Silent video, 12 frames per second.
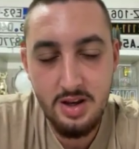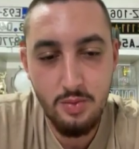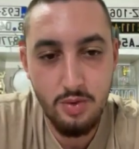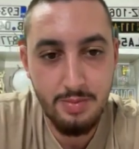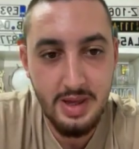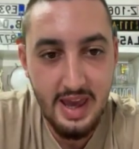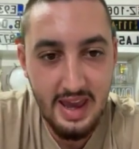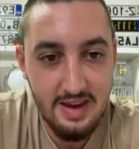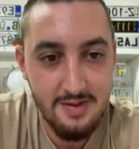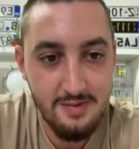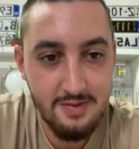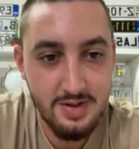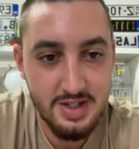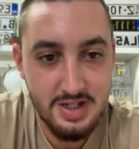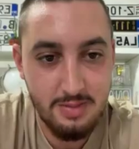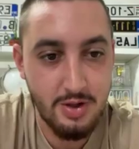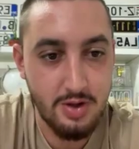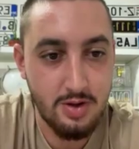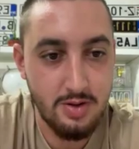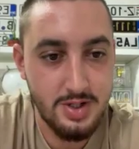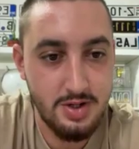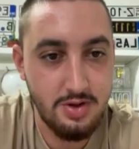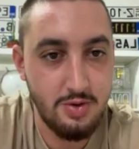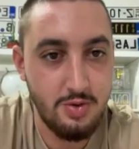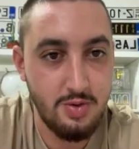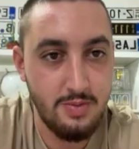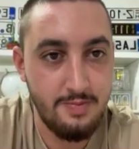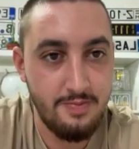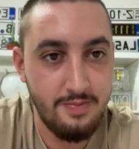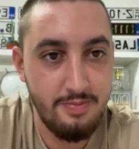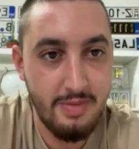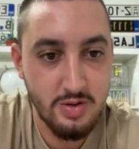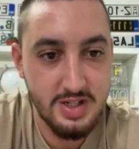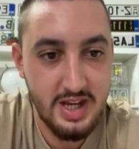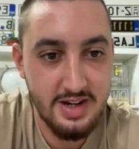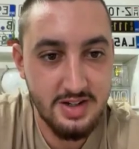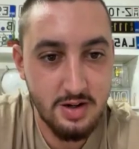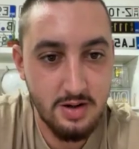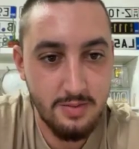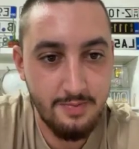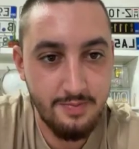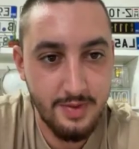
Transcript: it will behave similar to mouse enter,